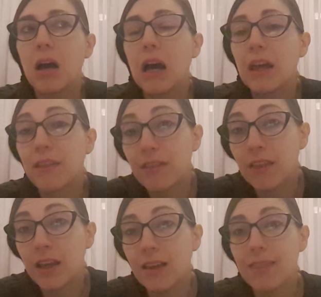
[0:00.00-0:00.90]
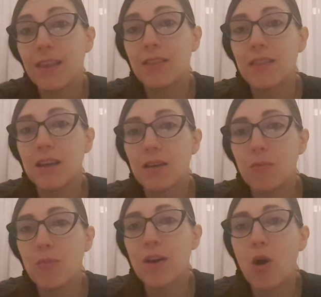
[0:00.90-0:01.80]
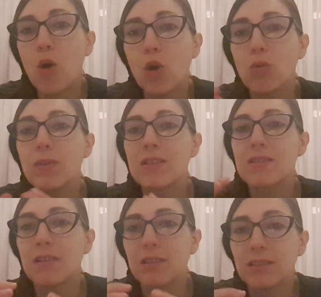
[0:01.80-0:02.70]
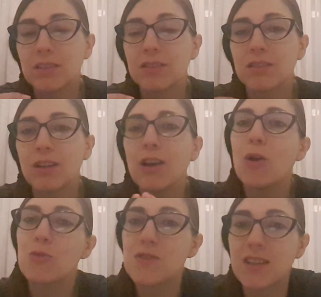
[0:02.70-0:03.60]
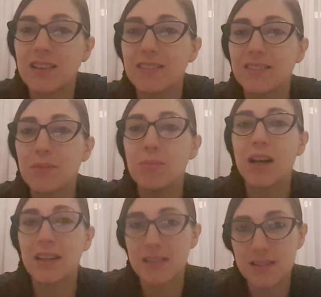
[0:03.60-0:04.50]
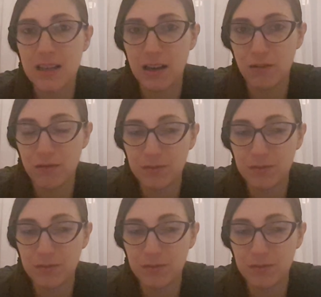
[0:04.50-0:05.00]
I think that the hole will start closing by itself.